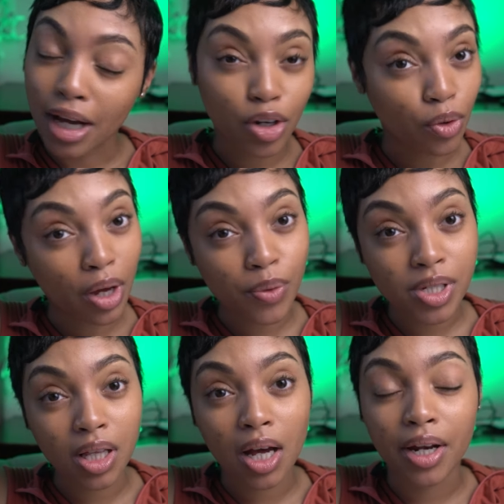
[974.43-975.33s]
I know that was
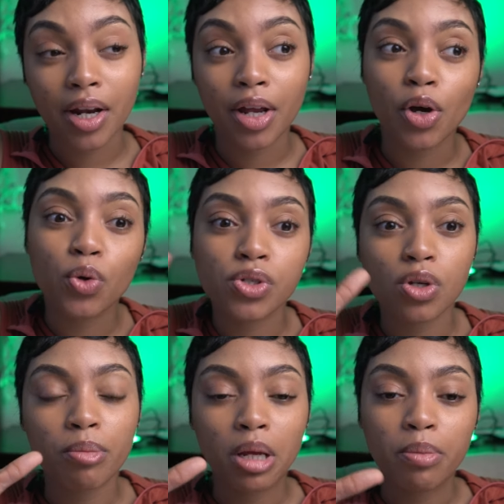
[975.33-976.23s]
a lot, and I know
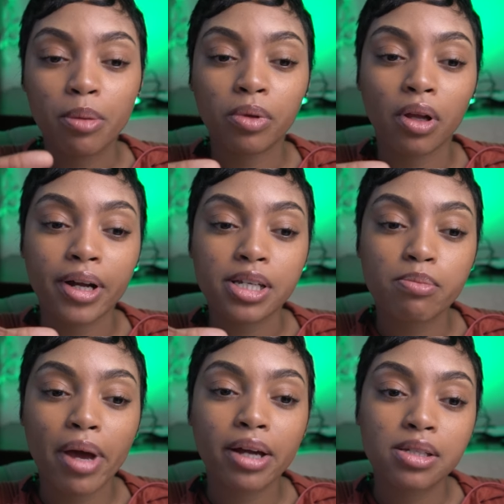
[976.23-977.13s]
so many people are
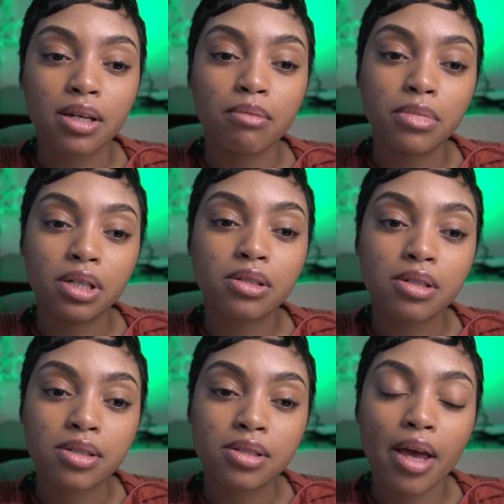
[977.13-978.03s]
expecting me
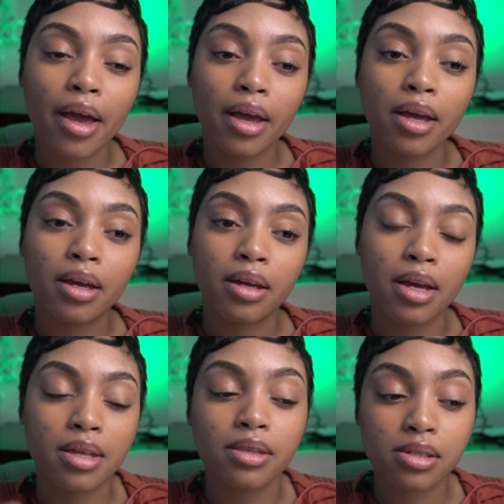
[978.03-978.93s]
to say
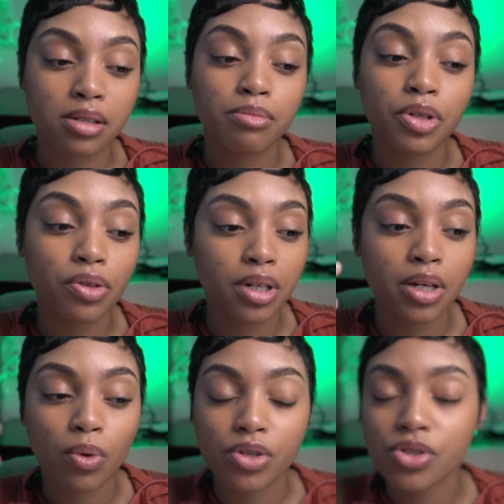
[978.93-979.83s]
in this
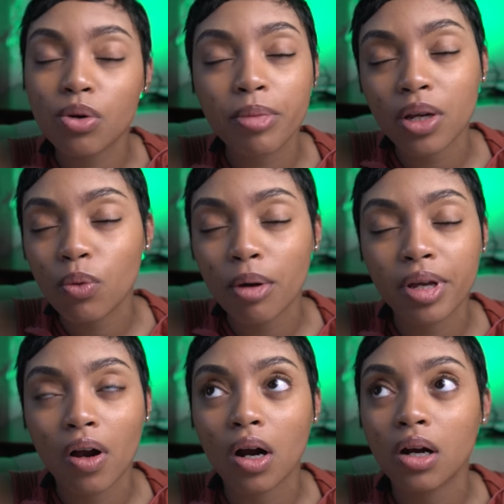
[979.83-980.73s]
community where so many
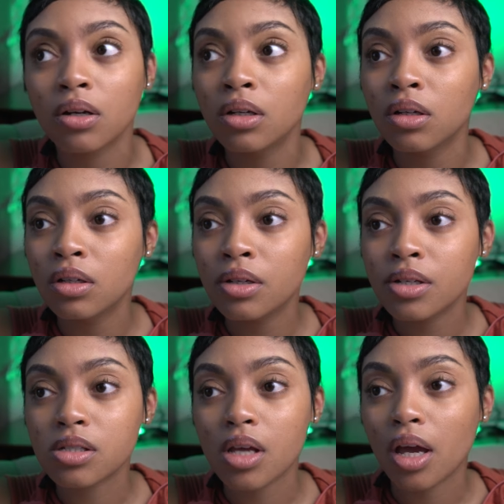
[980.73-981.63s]
women are
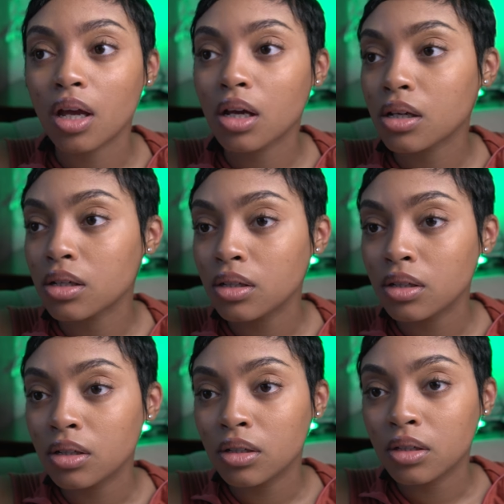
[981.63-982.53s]
saying
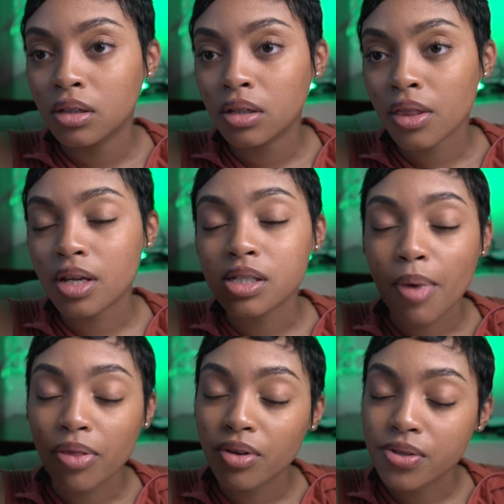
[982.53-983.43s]
things
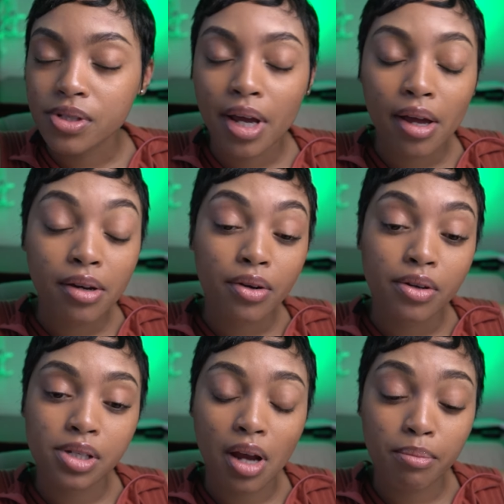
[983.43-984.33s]
about their
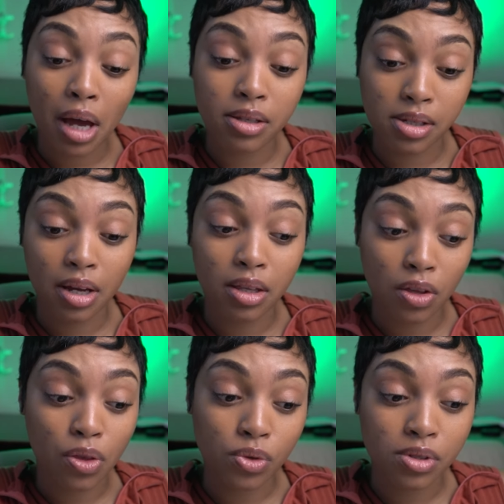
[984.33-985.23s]
standards, and I'm not saying
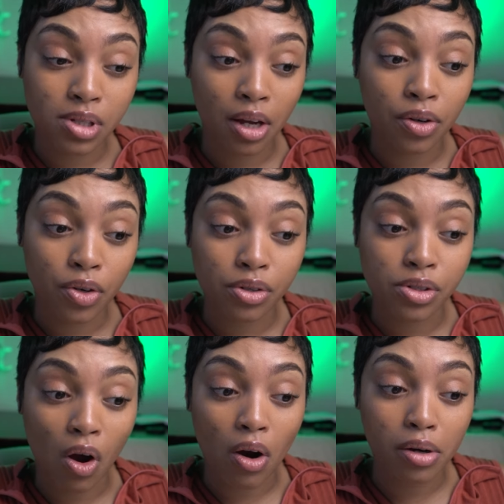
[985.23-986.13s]
that those
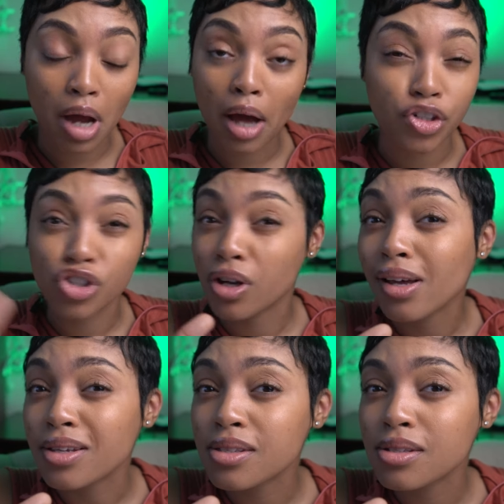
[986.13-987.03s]
standards are not
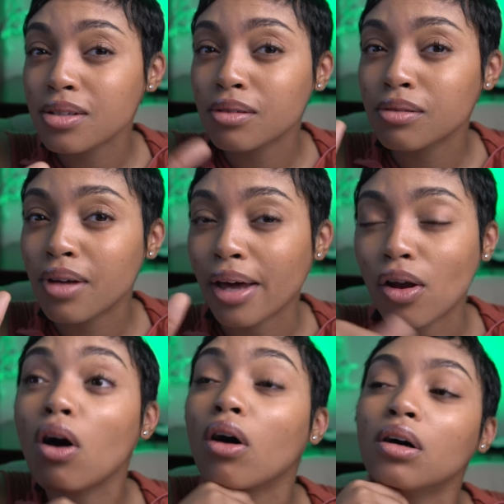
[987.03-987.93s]
just at
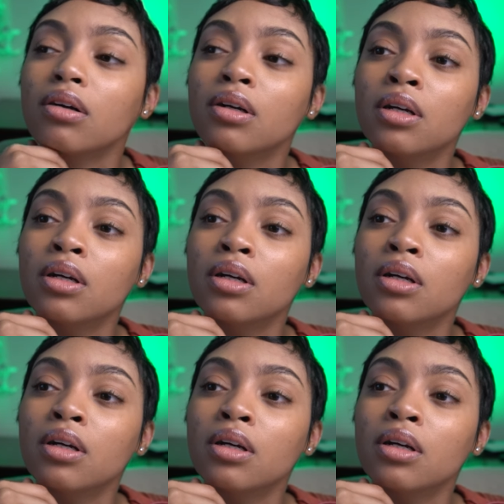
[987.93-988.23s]
all.